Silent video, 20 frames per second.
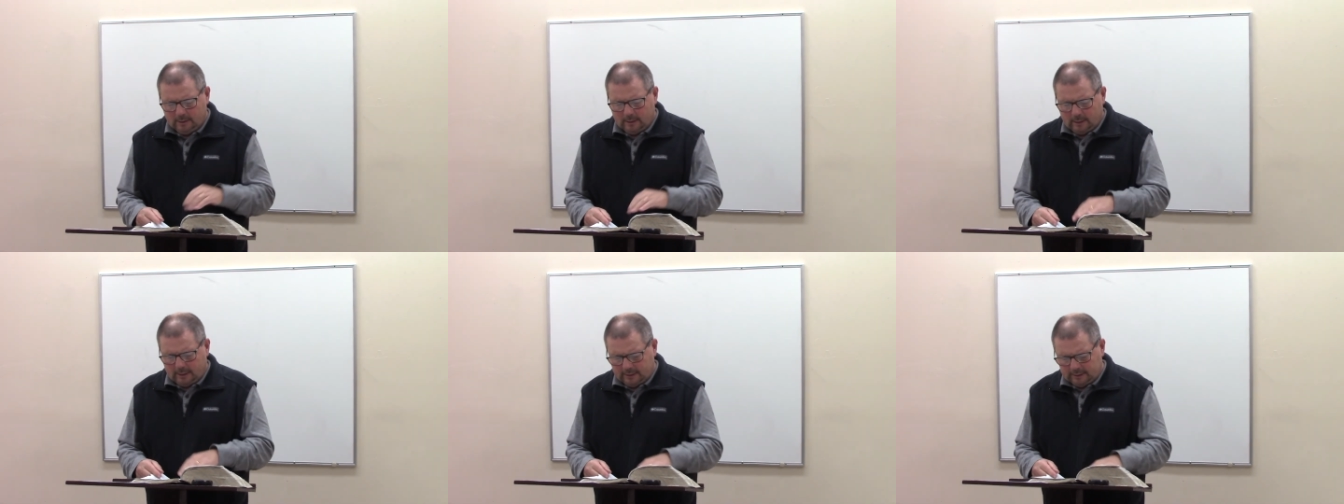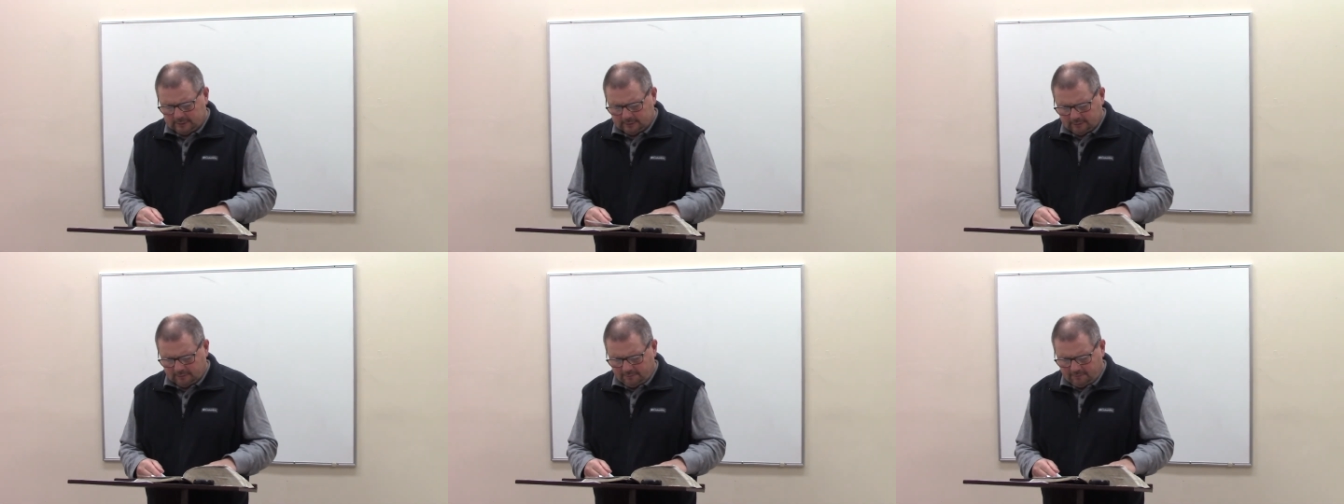
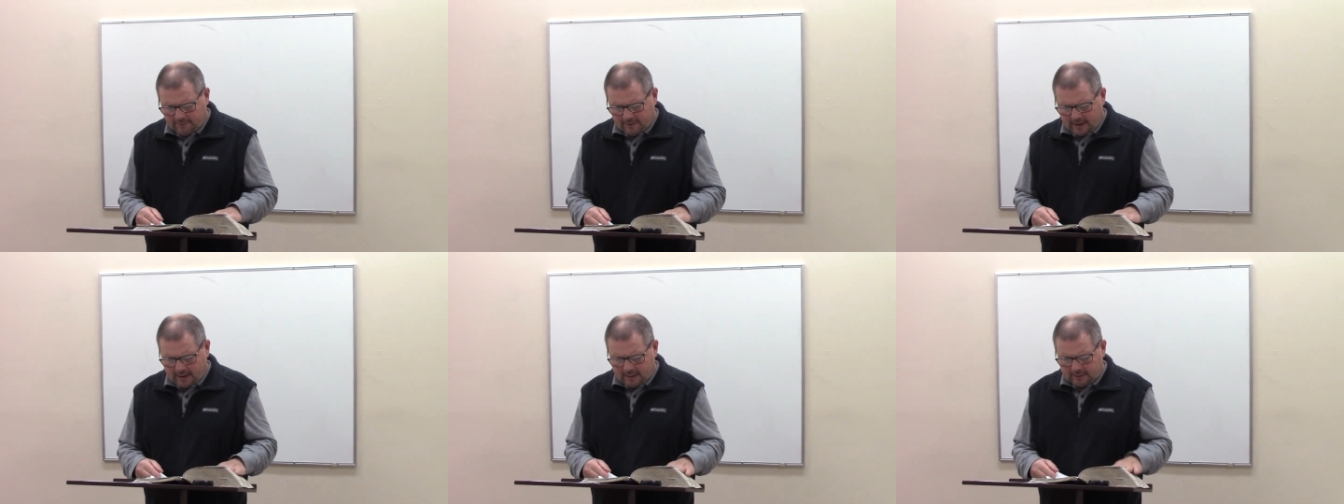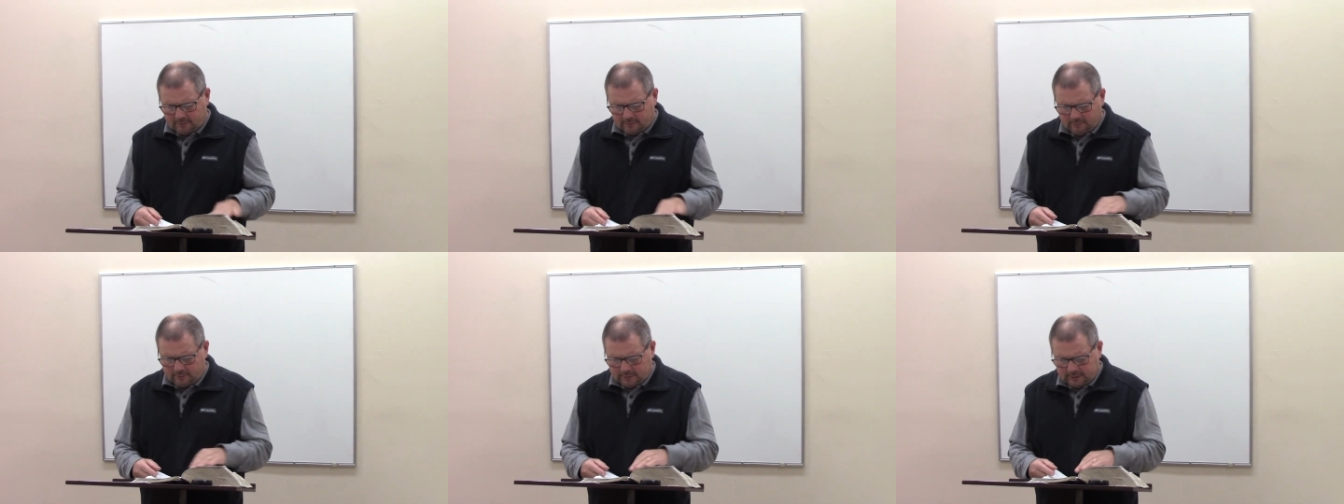is the
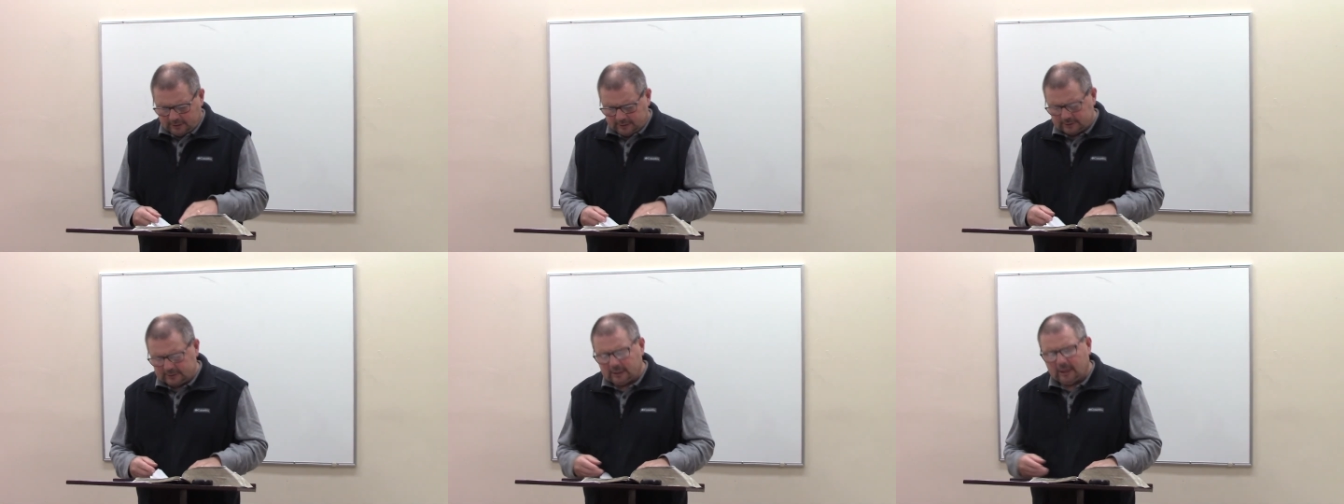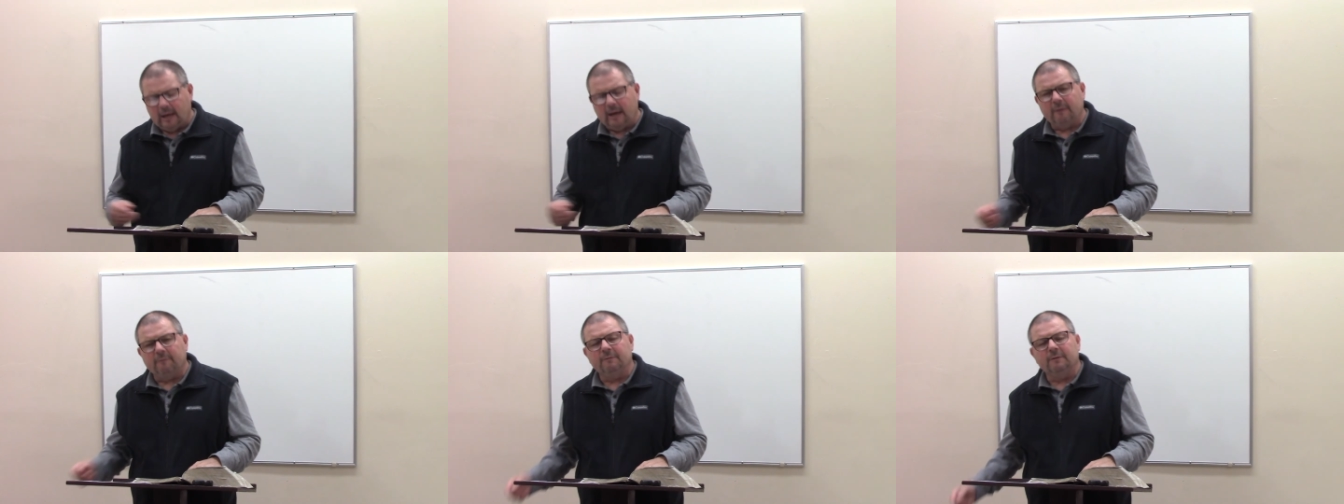fact when this
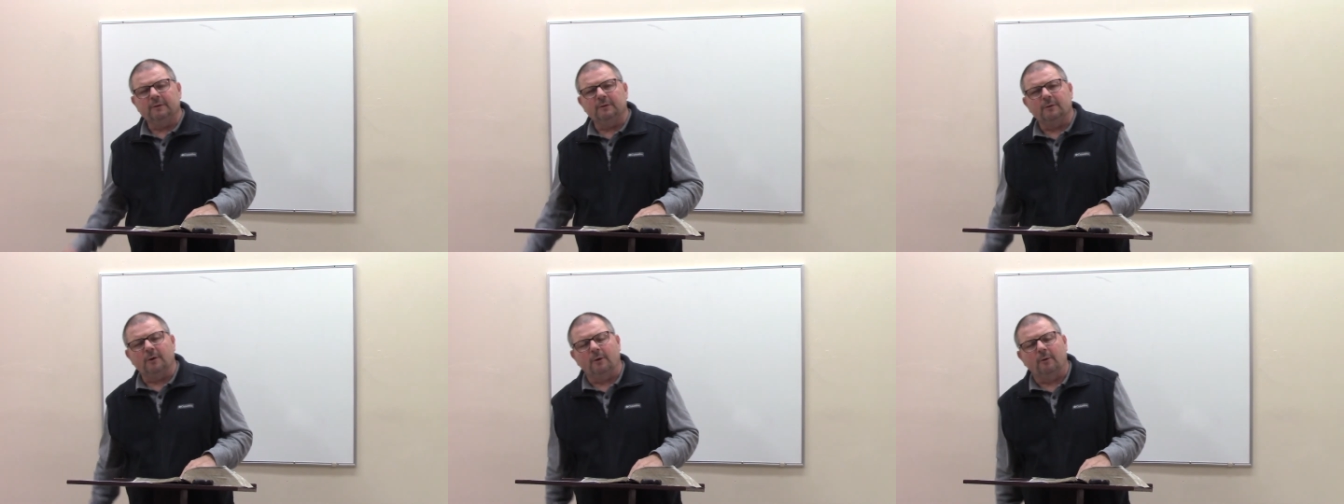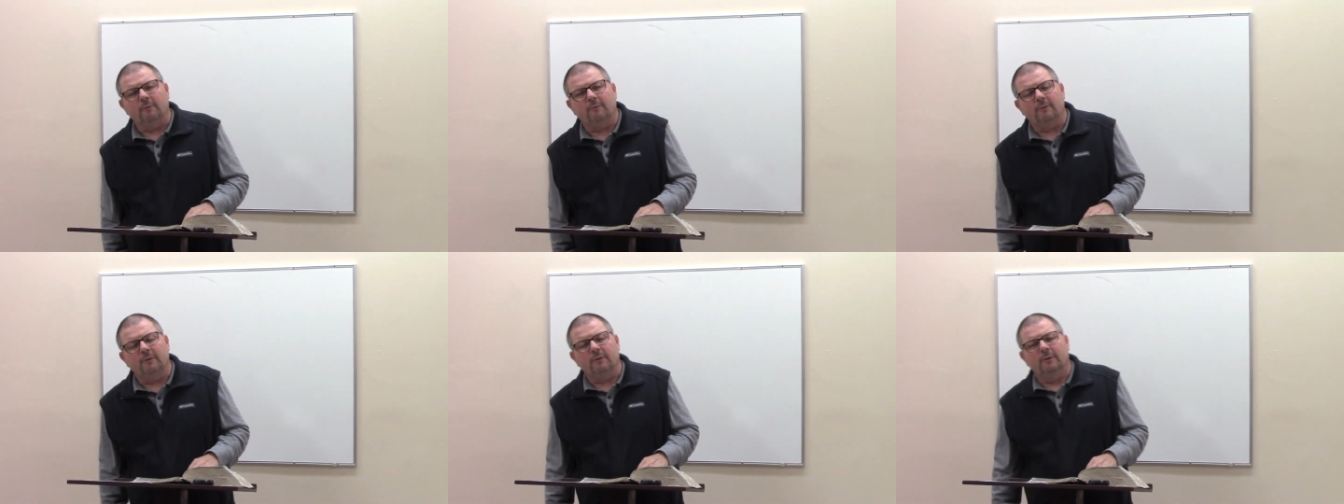life is
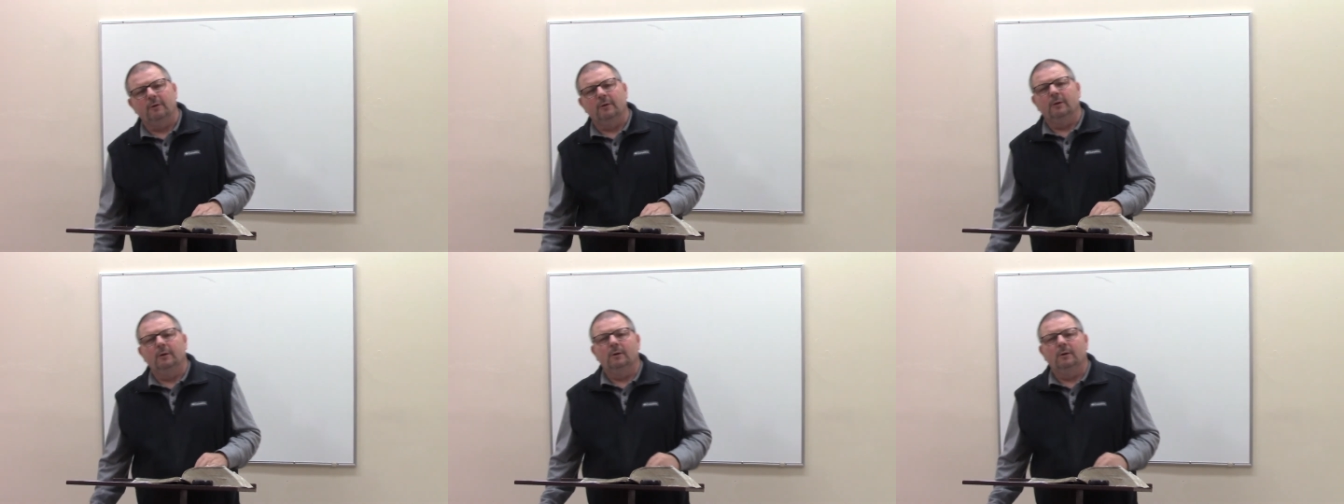over,